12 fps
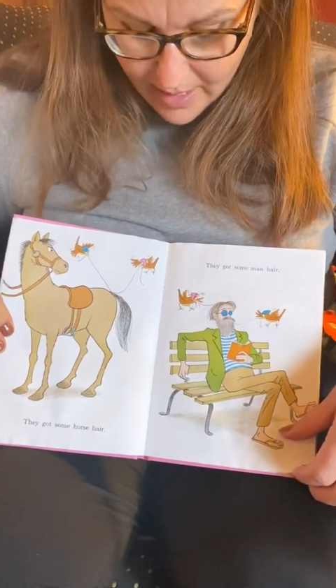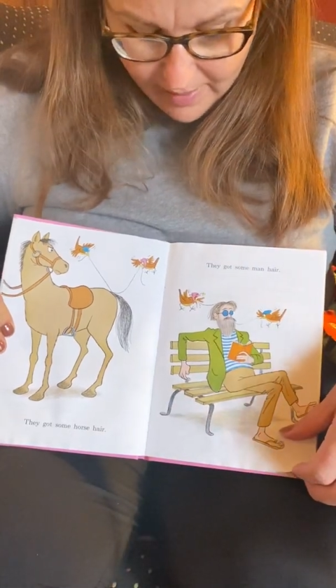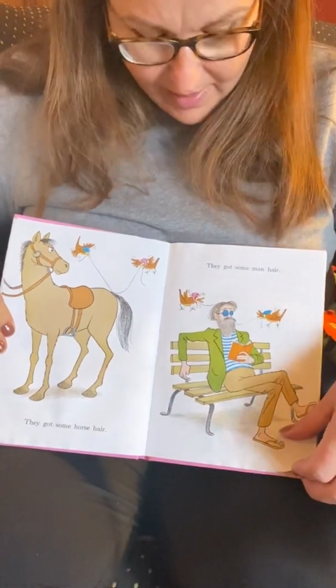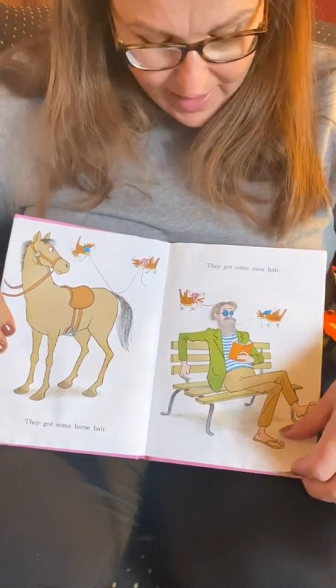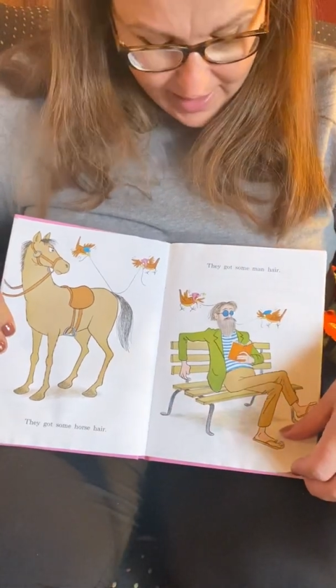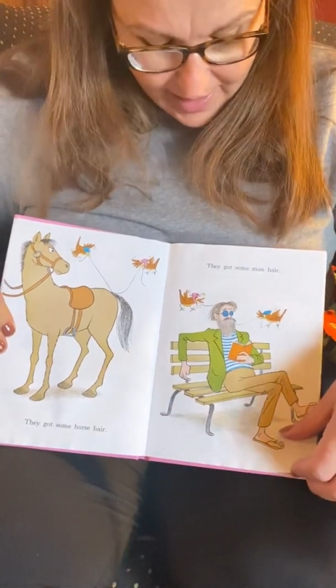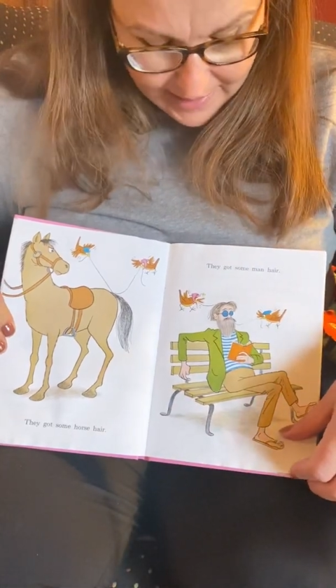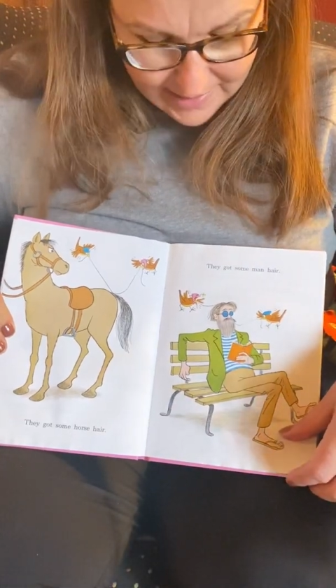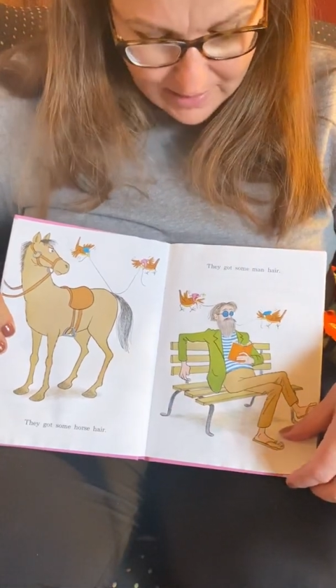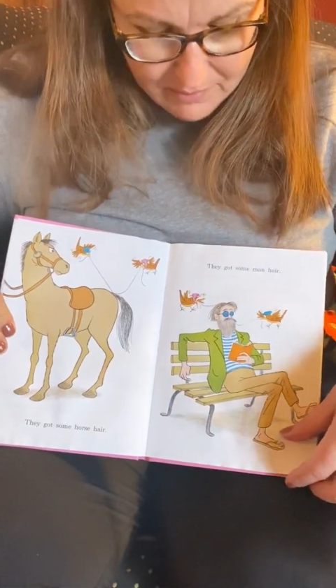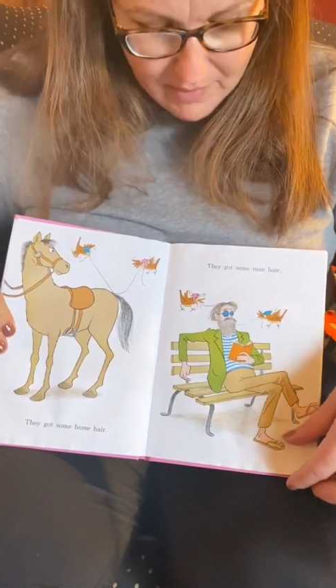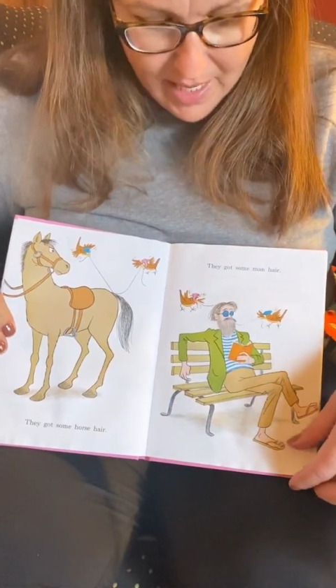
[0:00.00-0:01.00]
They got
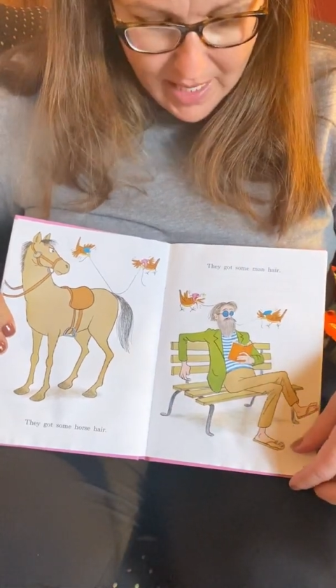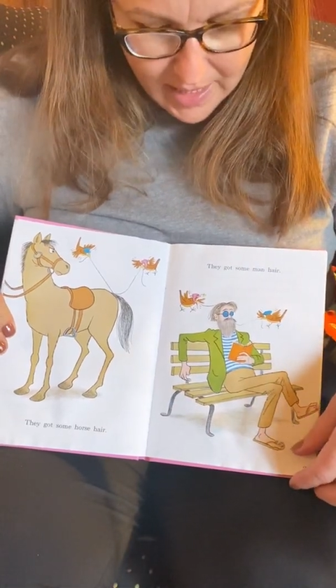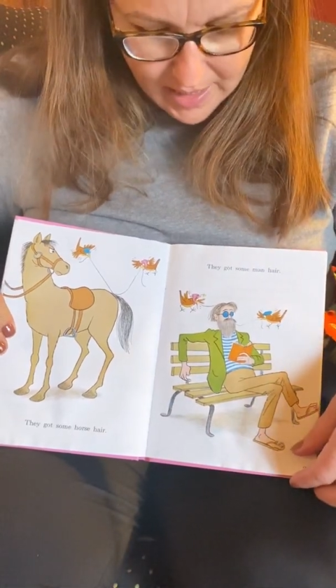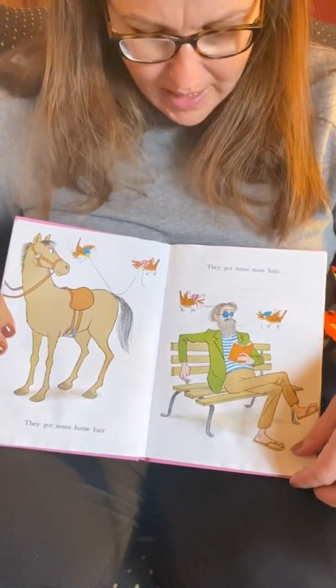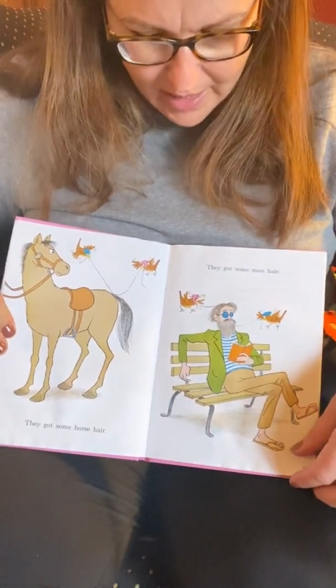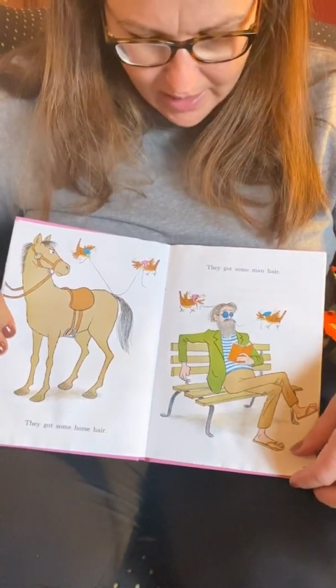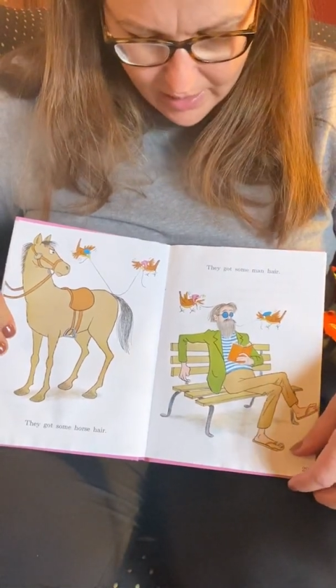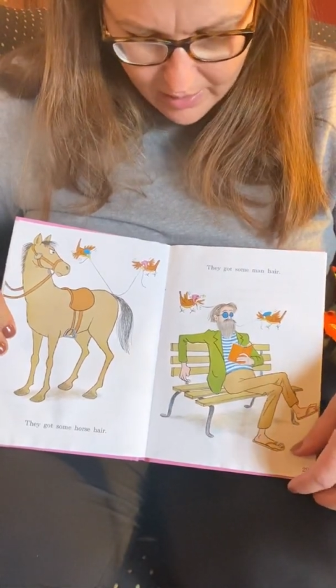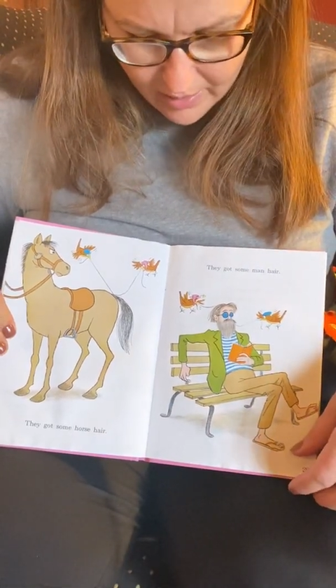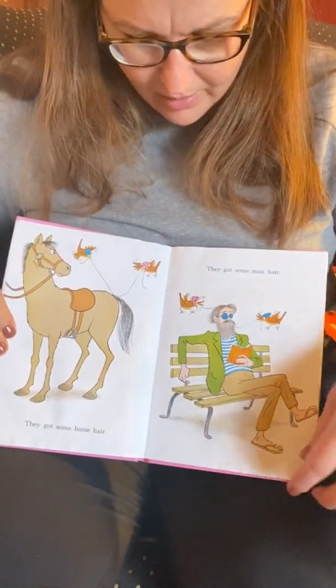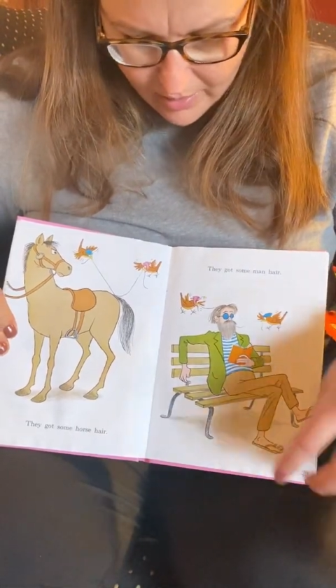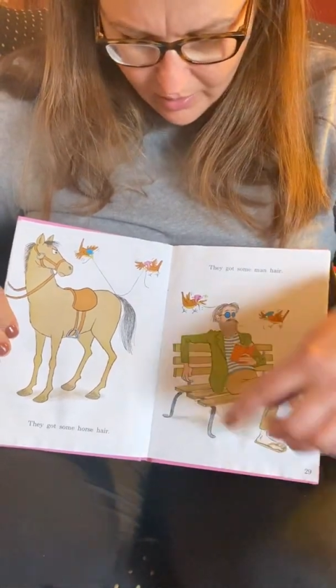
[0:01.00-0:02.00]
some man
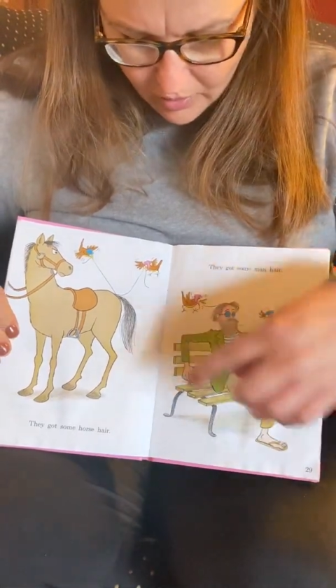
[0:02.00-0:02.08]
hair.